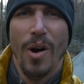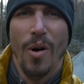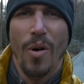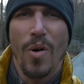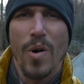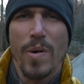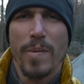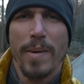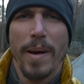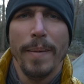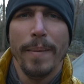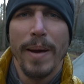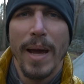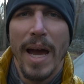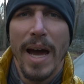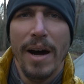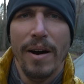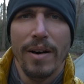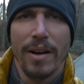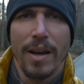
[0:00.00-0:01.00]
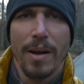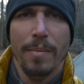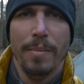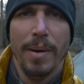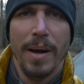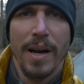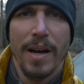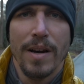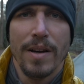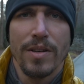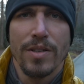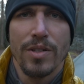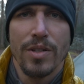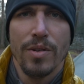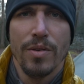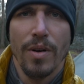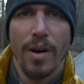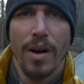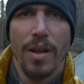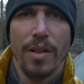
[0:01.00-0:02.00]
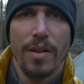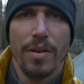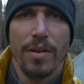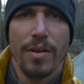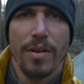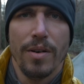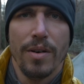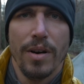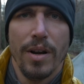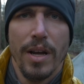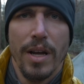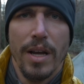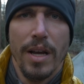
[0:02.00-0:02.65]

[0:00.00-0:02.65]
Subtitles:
or maybe how it compares to other